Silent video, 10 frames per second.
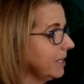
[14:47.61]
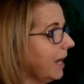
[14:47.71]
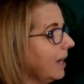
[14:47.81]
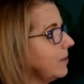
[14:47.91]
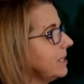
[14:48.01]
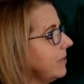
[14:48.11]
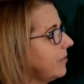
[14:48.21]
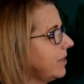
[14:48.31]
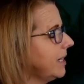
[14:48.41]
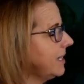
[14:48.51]
How
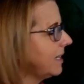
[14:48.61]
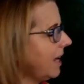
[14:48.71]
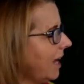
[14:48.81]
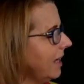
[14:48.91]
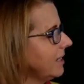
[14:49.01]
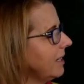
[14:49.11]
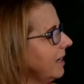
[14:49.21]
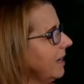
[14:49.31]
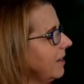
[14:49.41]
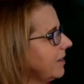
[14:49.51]
different is that
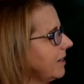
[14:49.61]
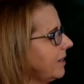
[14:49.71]
than